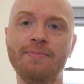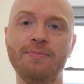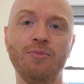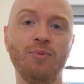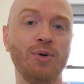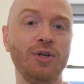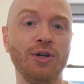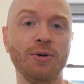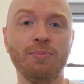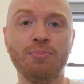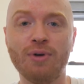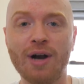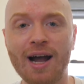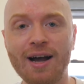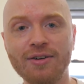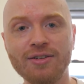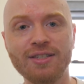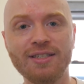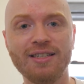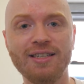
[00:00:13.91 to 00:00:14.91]
When you're
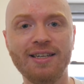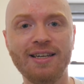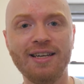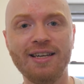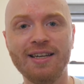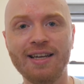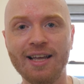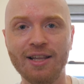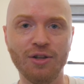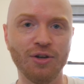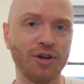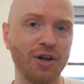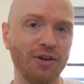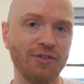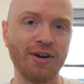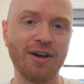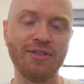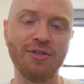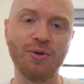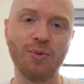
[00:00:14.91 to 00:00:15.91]
browsing and looking
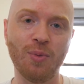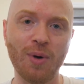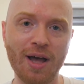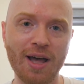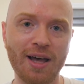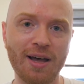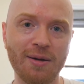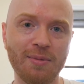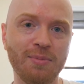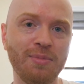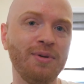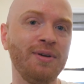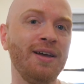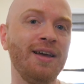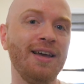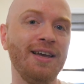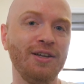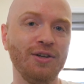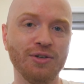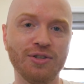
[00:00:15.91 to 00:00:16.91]
around the web,
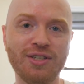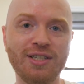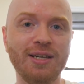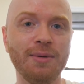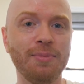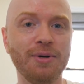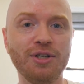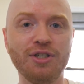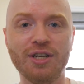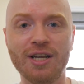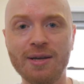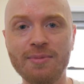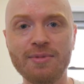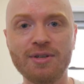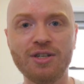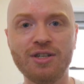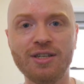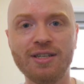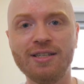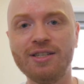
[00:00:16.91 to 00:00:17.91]
you'll see a bunch of
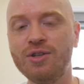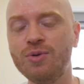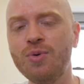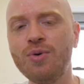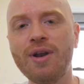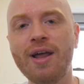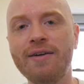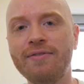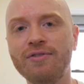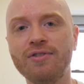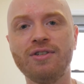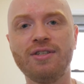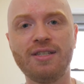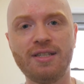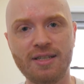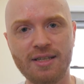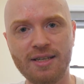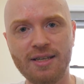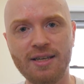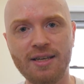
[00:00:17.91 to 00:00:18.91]
images. You won't ever
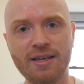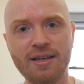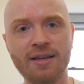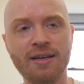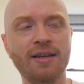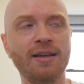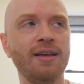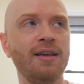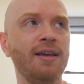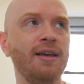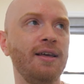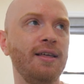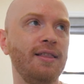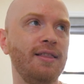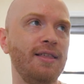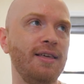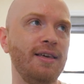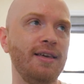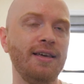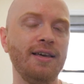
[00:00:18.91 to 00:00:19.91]
see
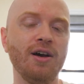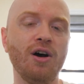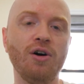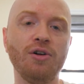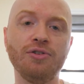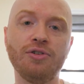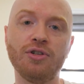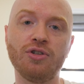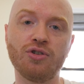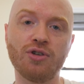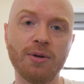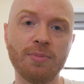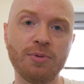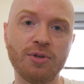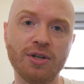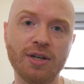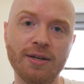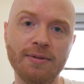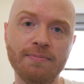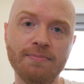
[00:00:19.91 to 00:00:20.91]
the alt
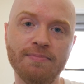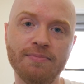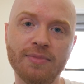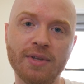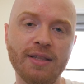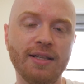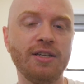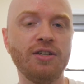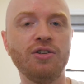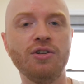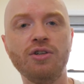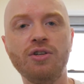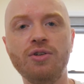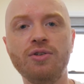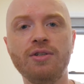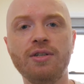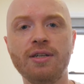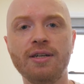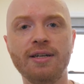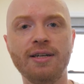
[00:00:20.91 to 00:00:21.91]
description unless you're
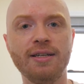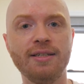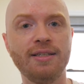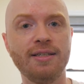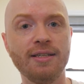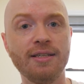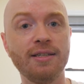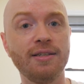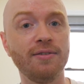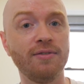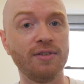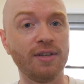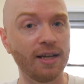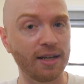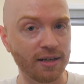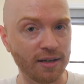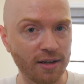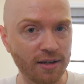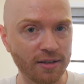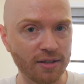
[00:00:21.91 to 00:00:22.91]
using an assistive
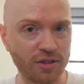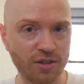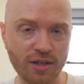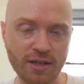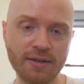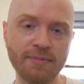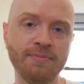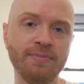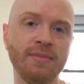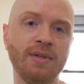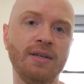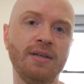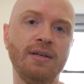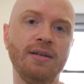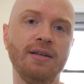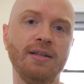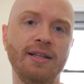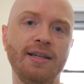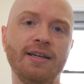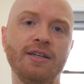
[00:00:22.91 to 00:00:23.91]
technology,
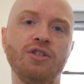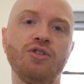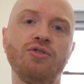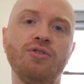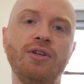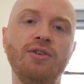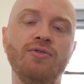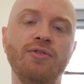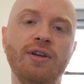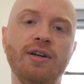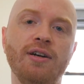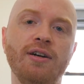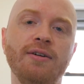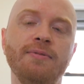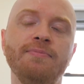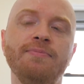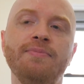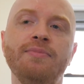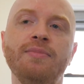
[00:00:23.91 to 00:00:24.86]
like a screen reader.